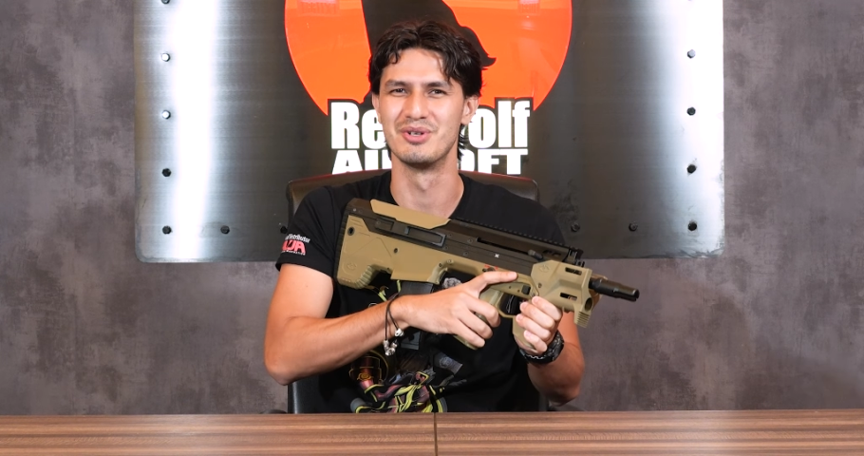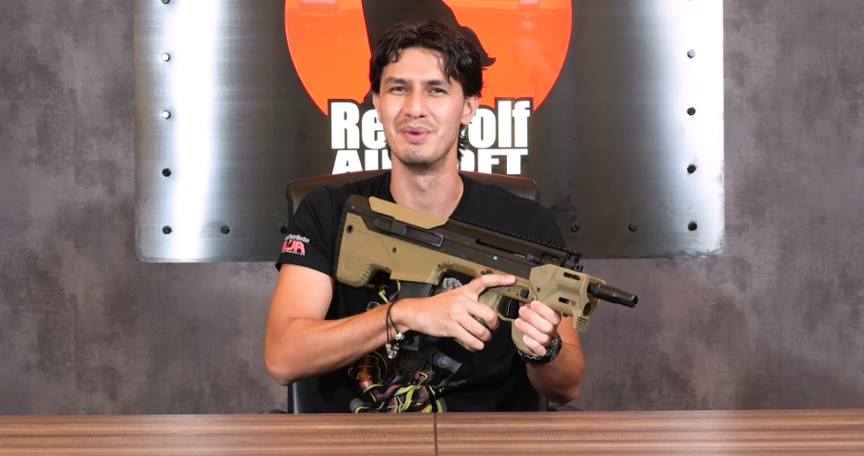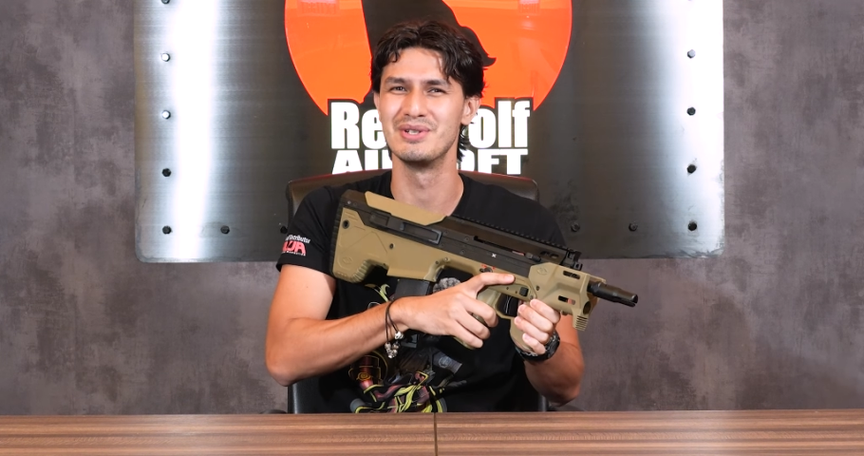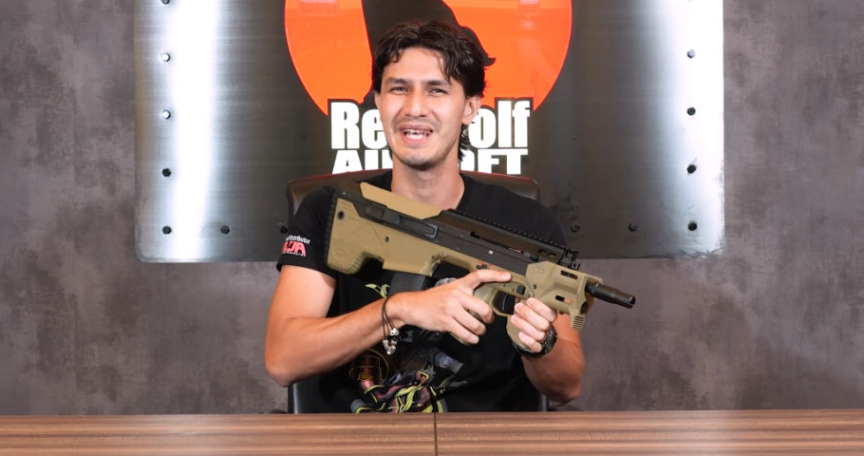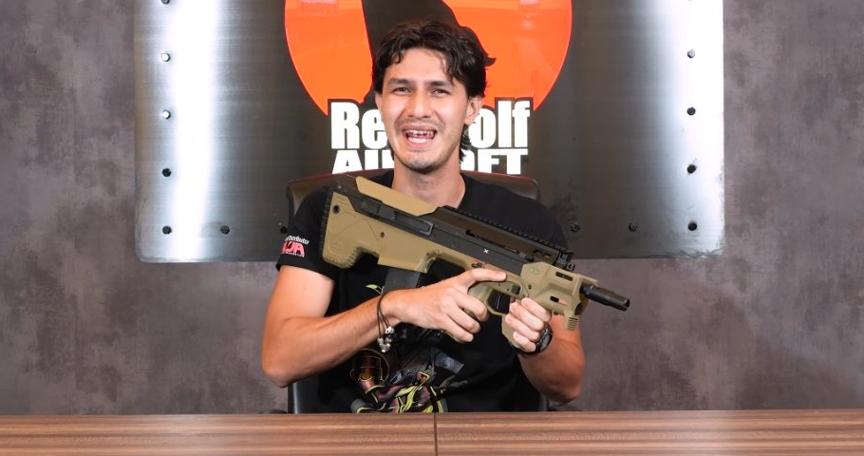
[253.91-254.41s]
to
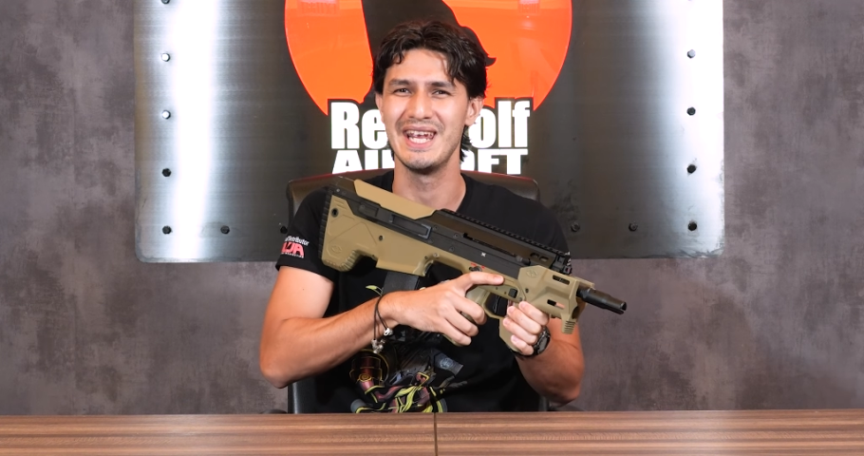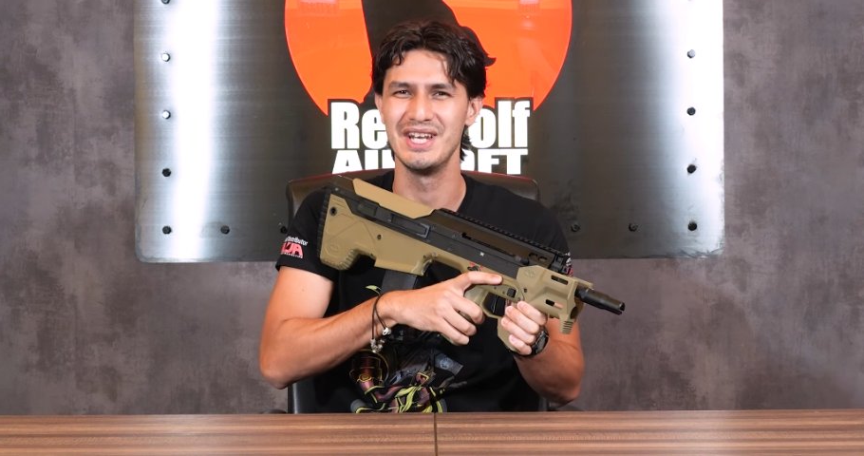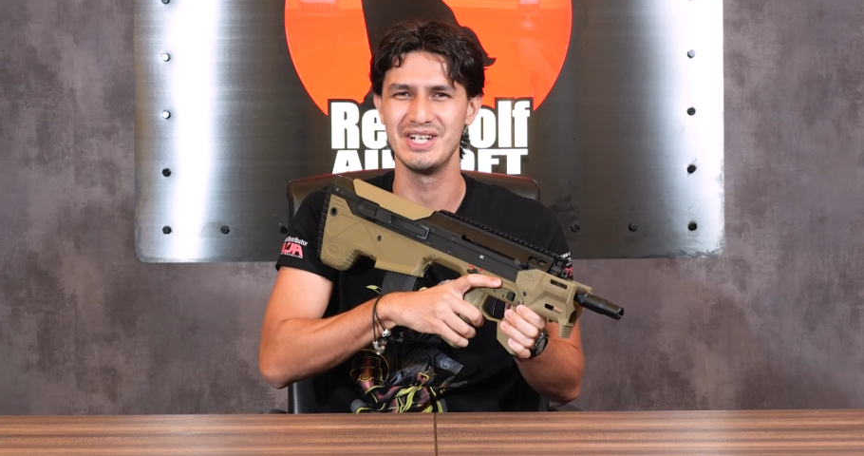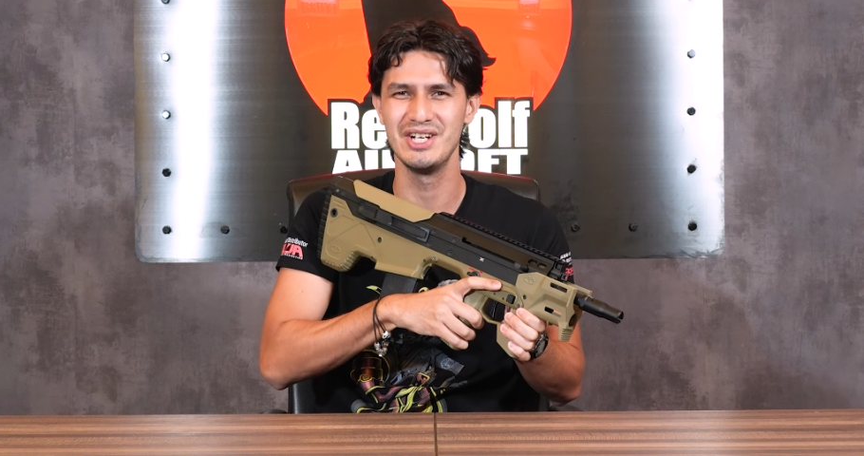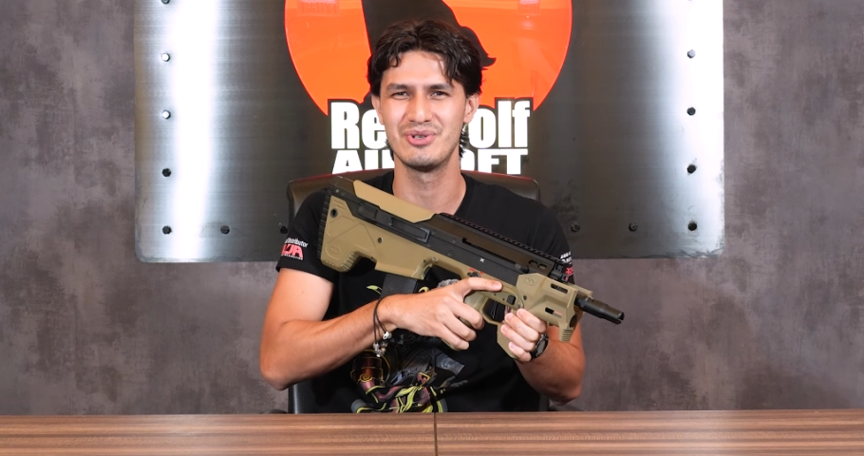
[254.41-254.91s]
most
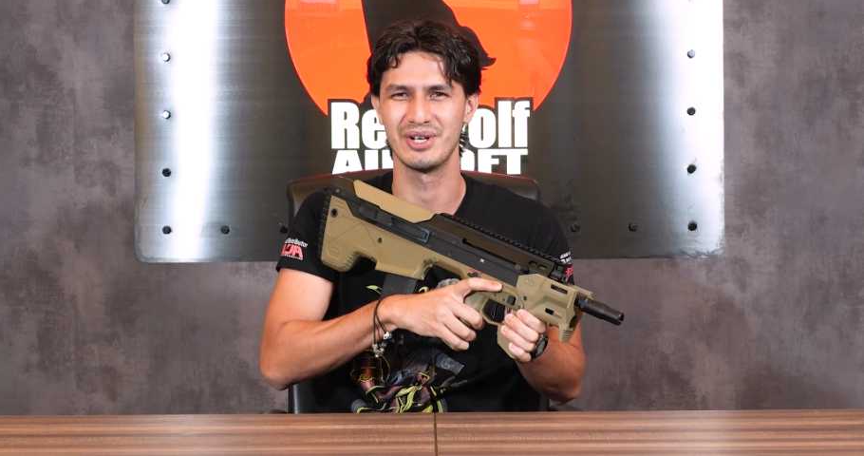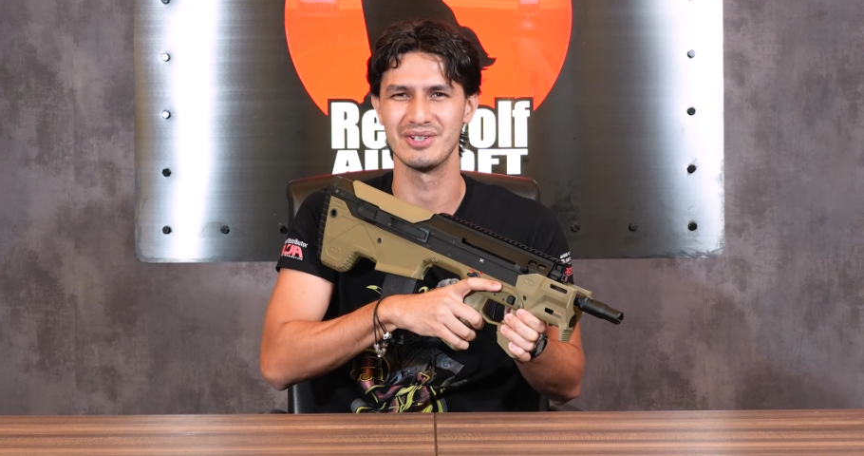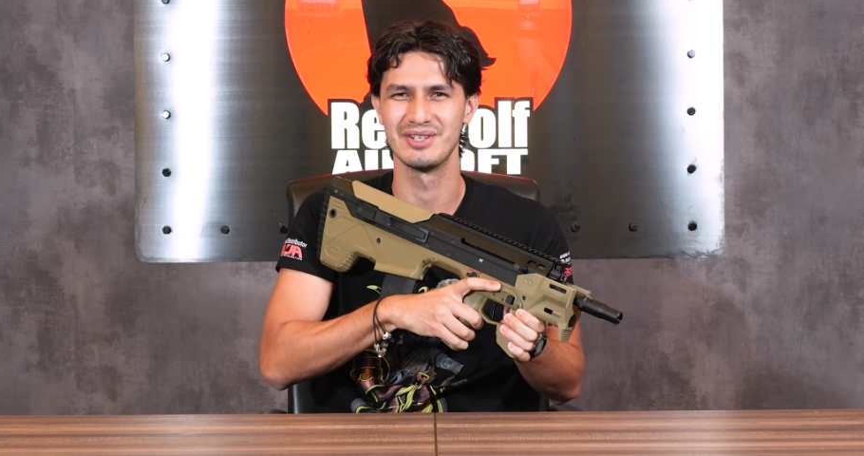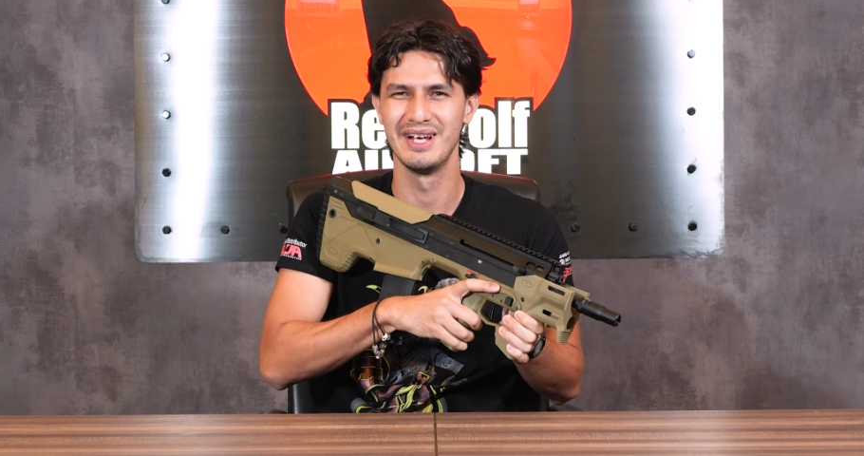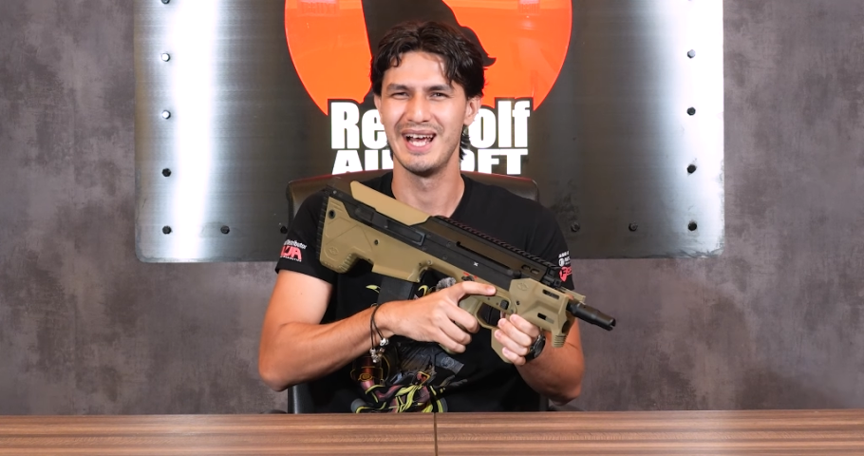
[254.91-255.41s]
AEG triggers